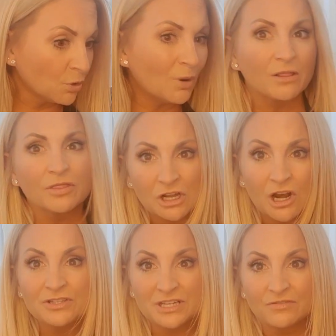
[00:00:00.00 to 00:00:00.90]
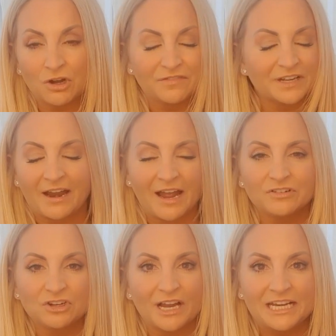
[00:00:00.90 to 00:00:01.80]
Well, the clothes that I've got for Gary, I
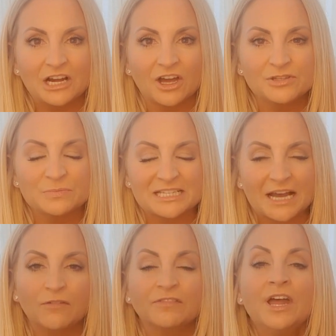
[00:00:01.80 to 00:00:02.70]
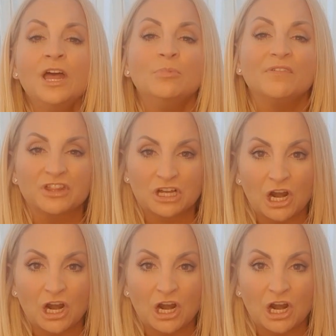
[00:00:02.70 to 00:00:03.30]
haven't got any clothes myself, but for the